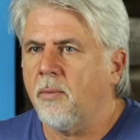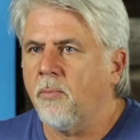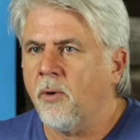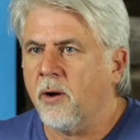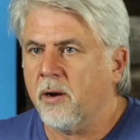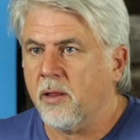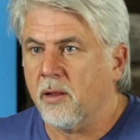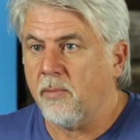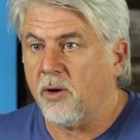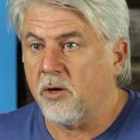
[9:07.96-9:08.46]
one
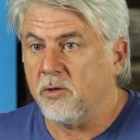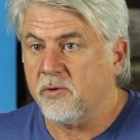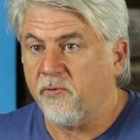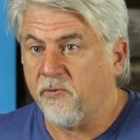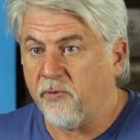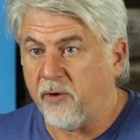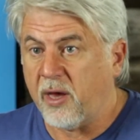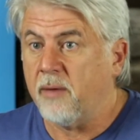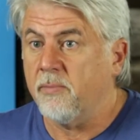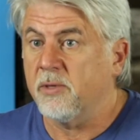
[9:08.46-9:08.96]
of the most
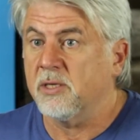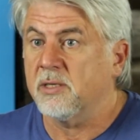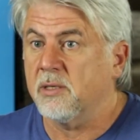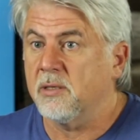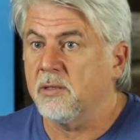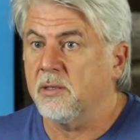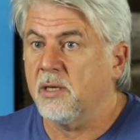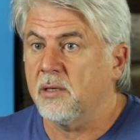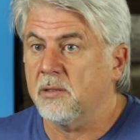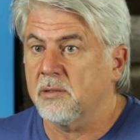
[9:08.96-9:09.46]
famous
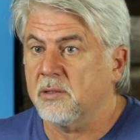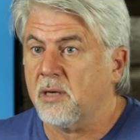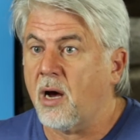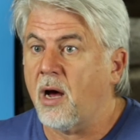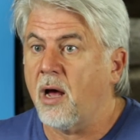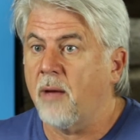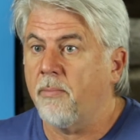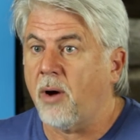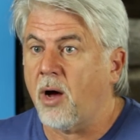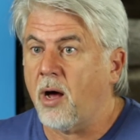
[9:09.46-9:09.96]
in the
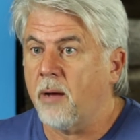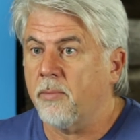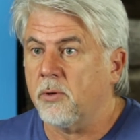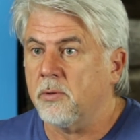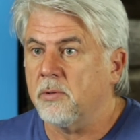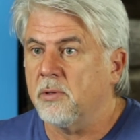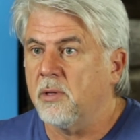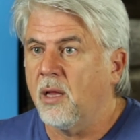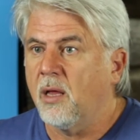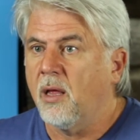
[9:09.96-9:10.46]
entire Bible,
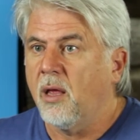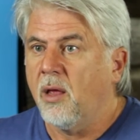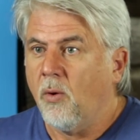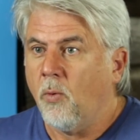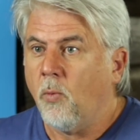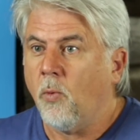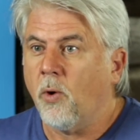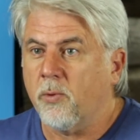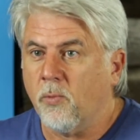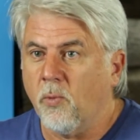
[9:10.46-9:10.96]

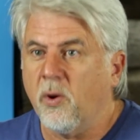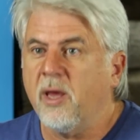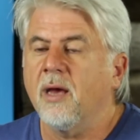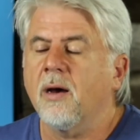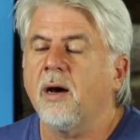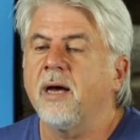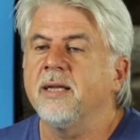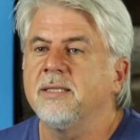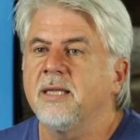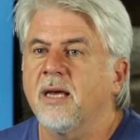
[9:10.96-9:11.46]
what we
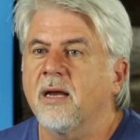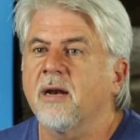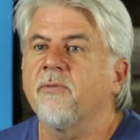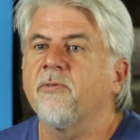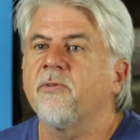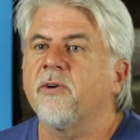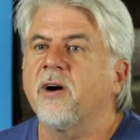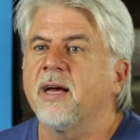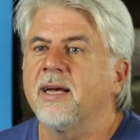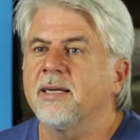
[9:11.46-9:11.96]

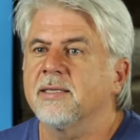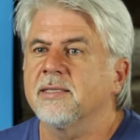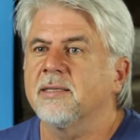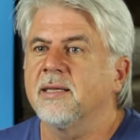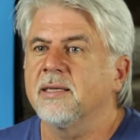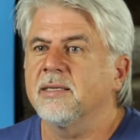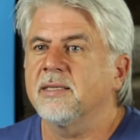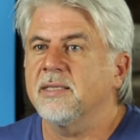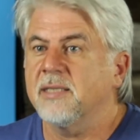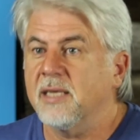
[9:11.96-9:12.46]
identify as the
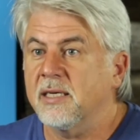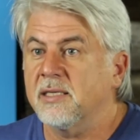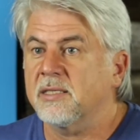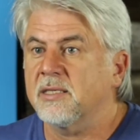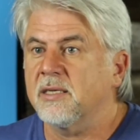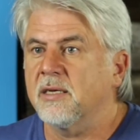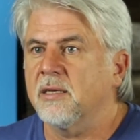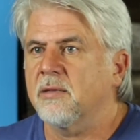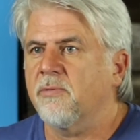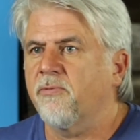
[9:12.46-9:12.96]

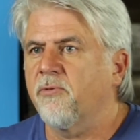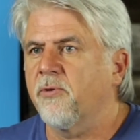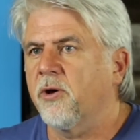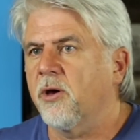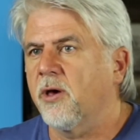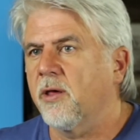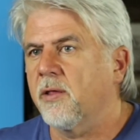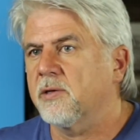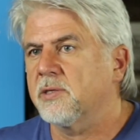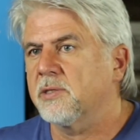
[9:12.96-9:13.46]
16th
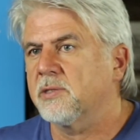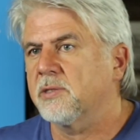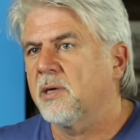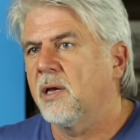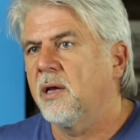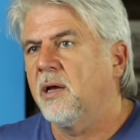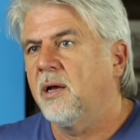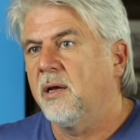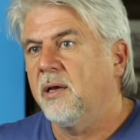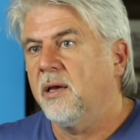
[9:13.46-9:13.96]
verse
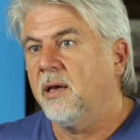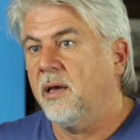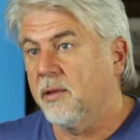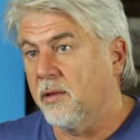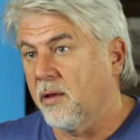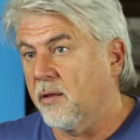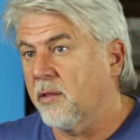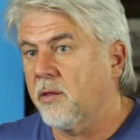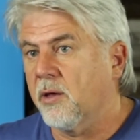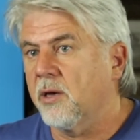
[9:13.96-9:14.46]
in
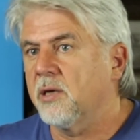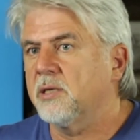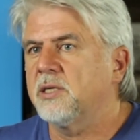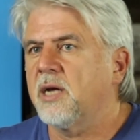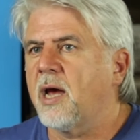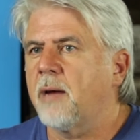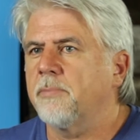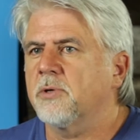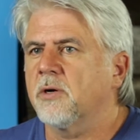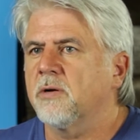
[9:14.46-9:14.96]
the 3rd
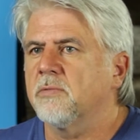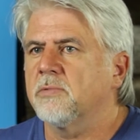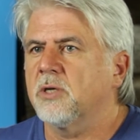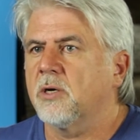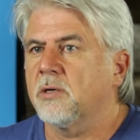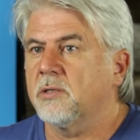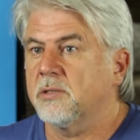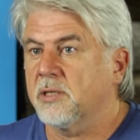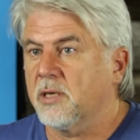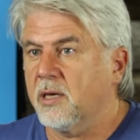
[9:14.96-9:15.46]
chapter of
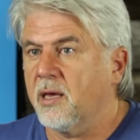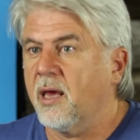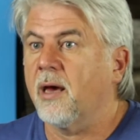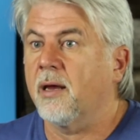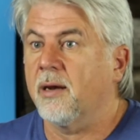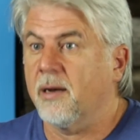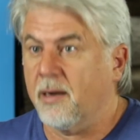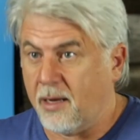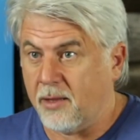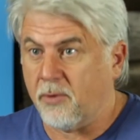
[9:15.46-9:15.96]
John's account,
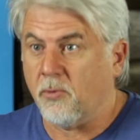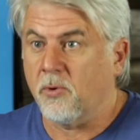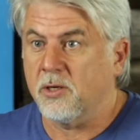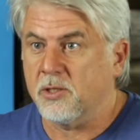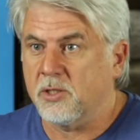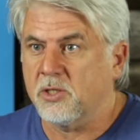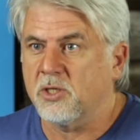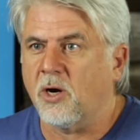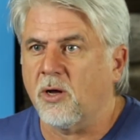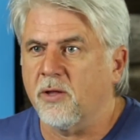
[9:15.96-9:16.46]
in other
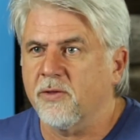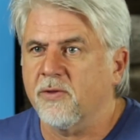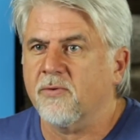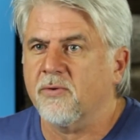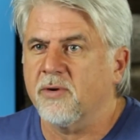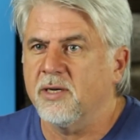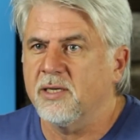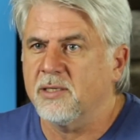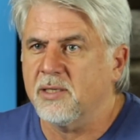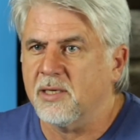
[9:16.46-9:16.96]
words, John
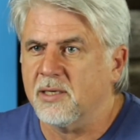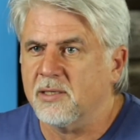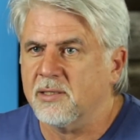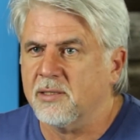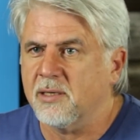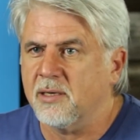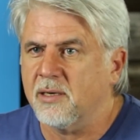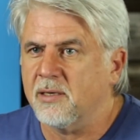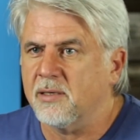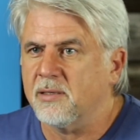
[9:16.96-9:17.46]

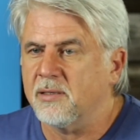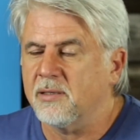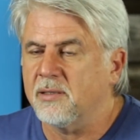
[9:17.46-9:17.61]
3:16.